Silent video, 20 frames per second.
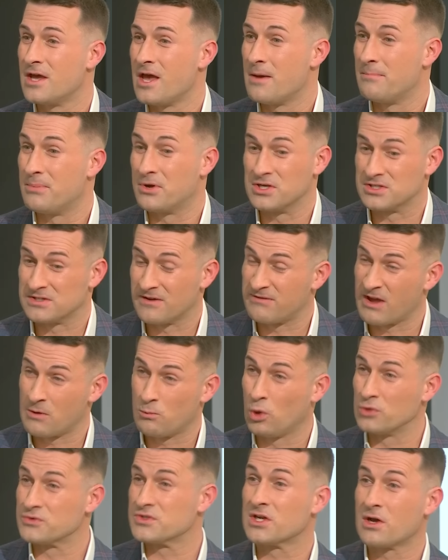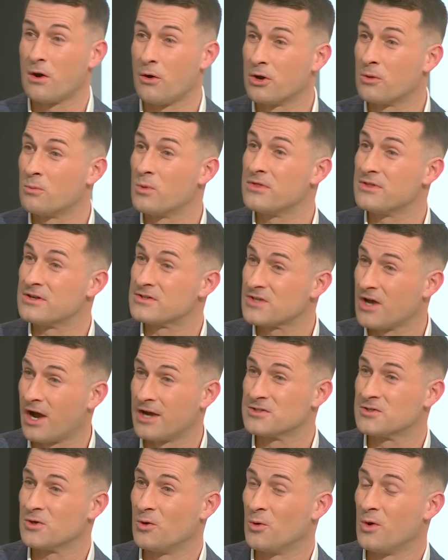Because if they want to go on and win the
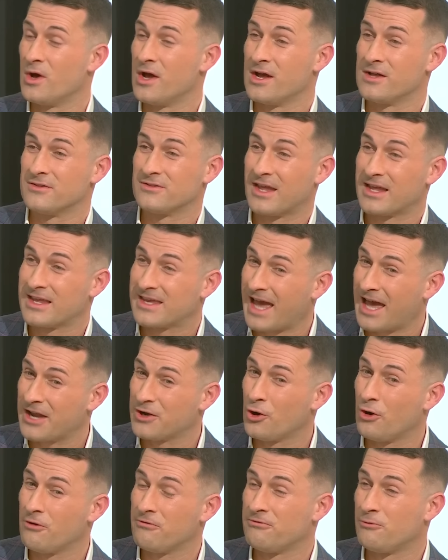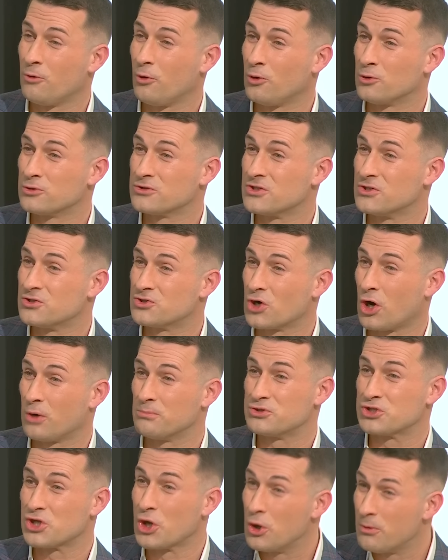title, they cannot afford to drop
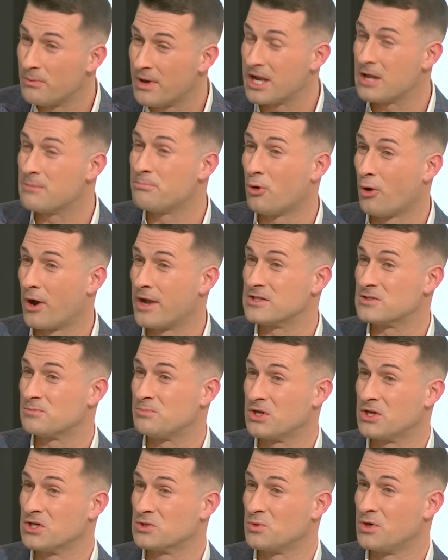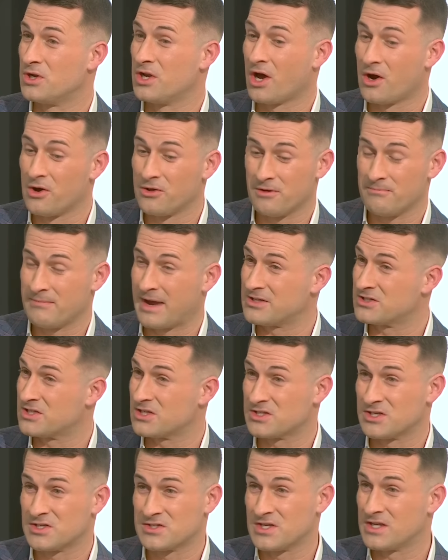too many points, because we know that
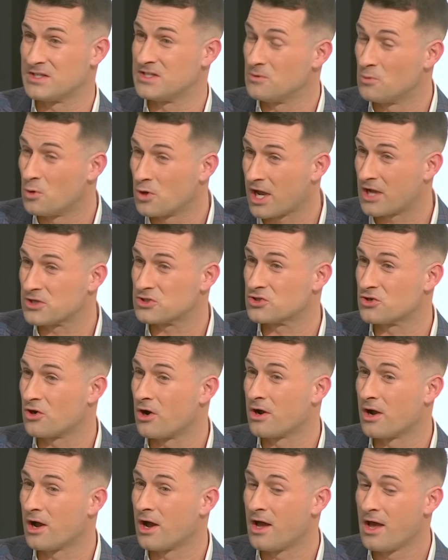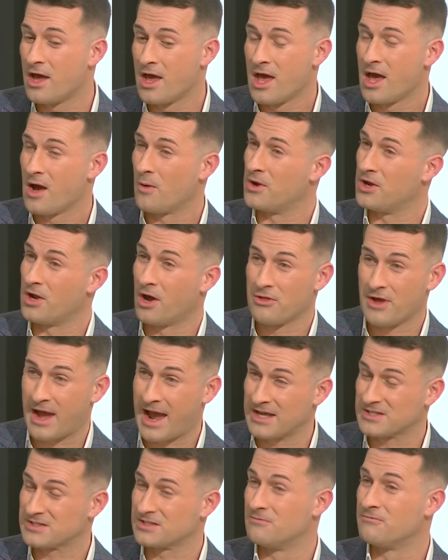Manchester City will get stronger. We know that
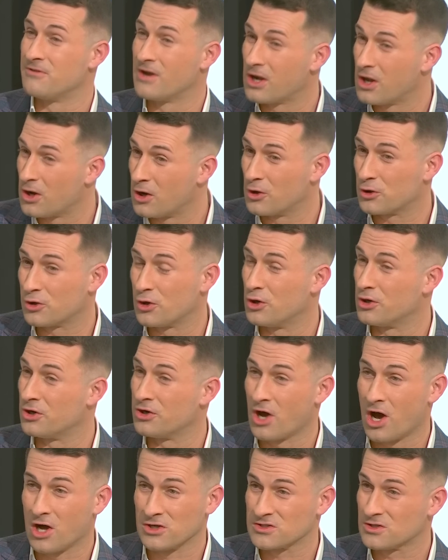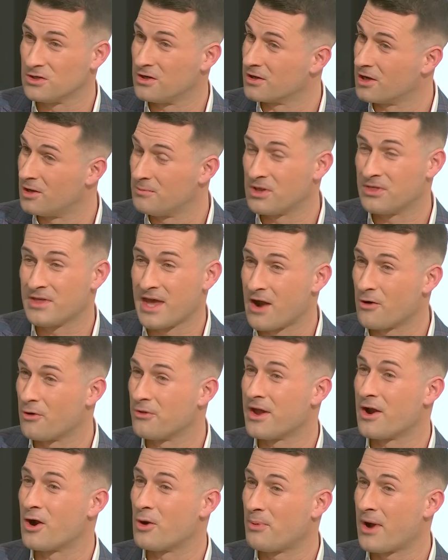Aston Villa look good and Arsenal are going to be there or
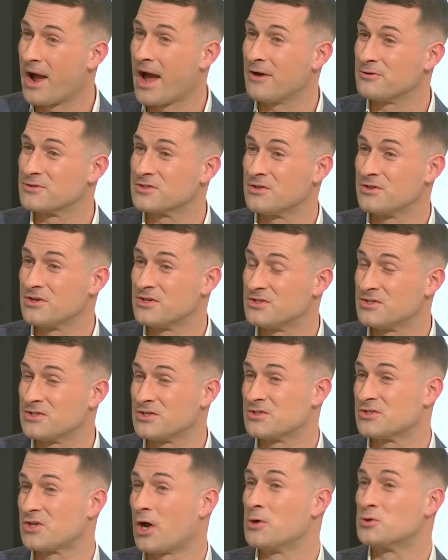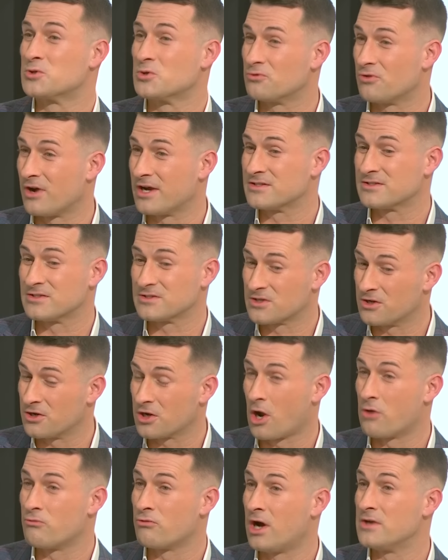thereabouts. So this is a title race that's going to
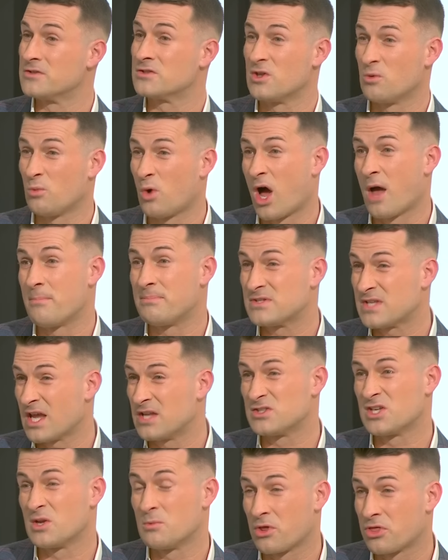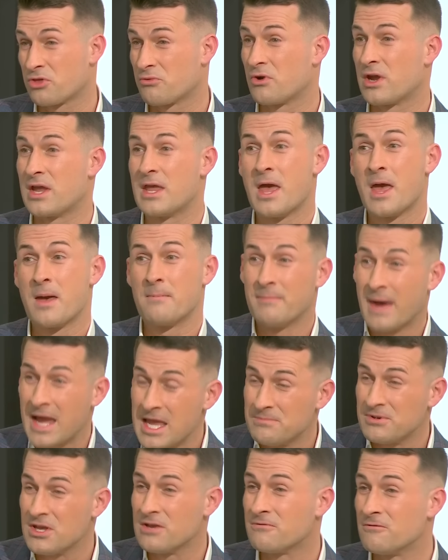go right to the wire, potentially with three,
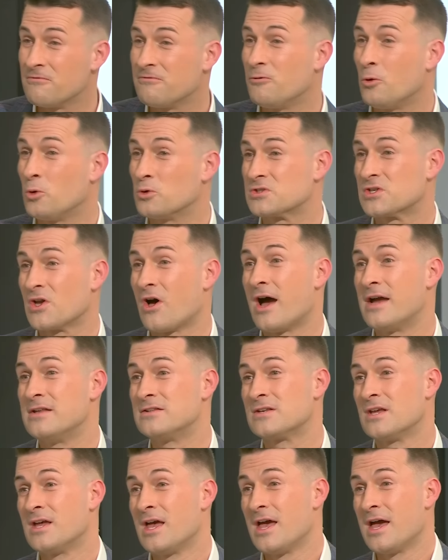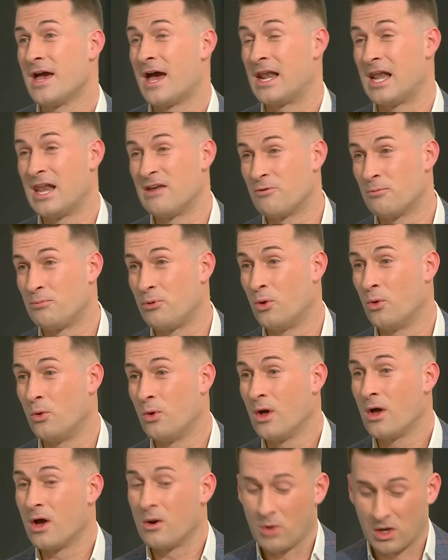maybe even four sides. And Liverpool,
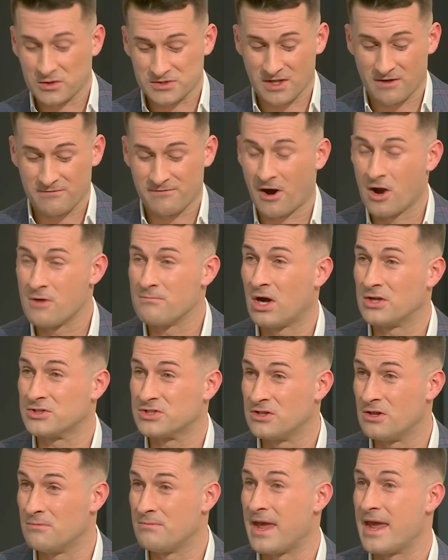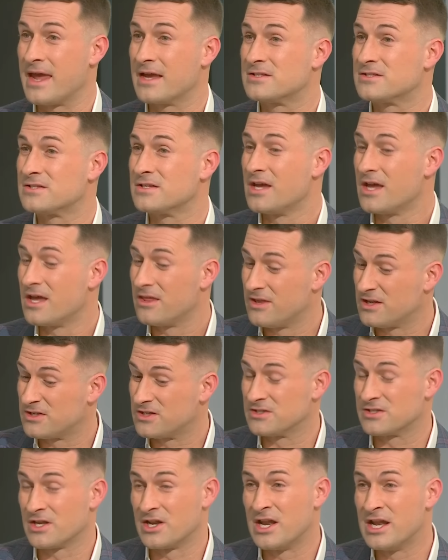whilst they're very much in the mix, this
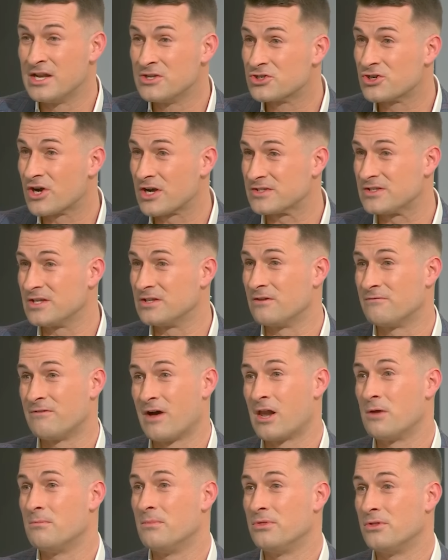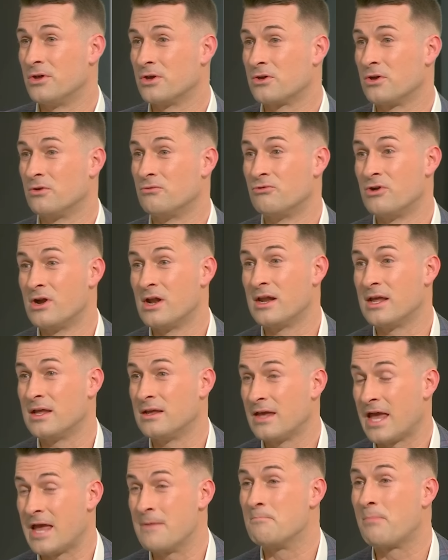is an interesting development that could really
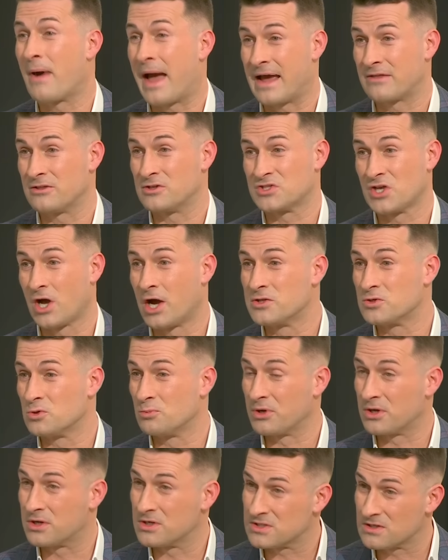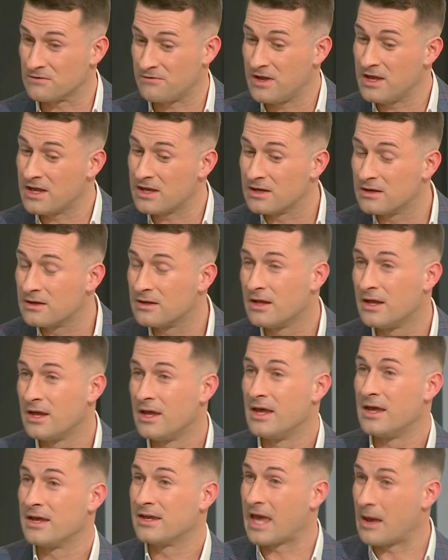impact the title, because if he can
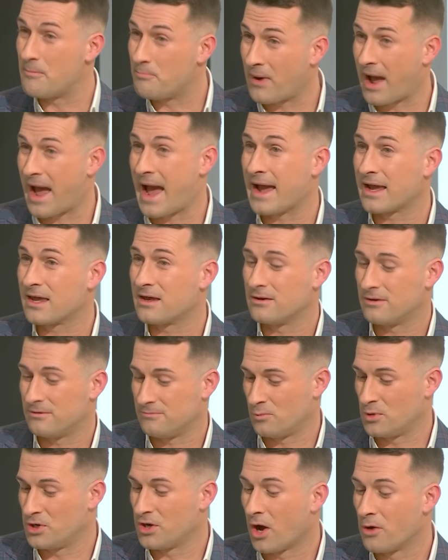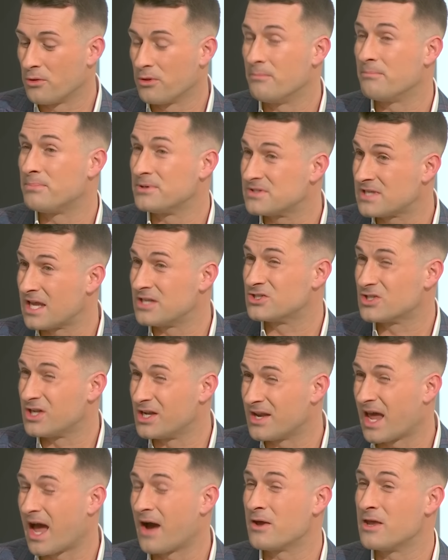get back, we know that potentially
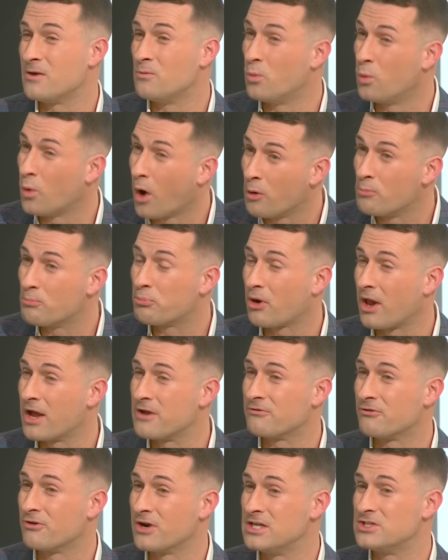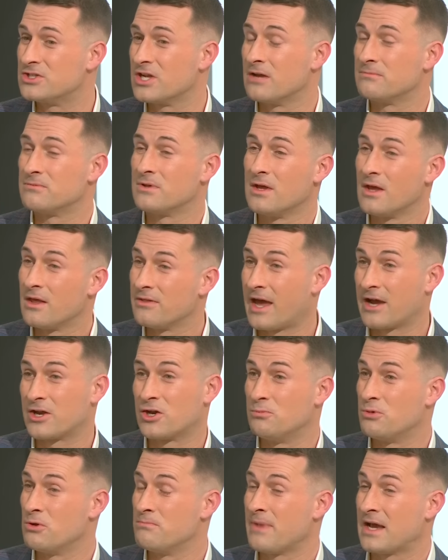now he won't play for Egypt. That could
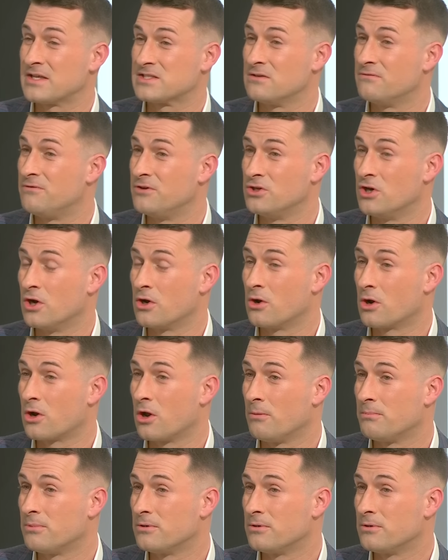be massive for Jurgen Klopp.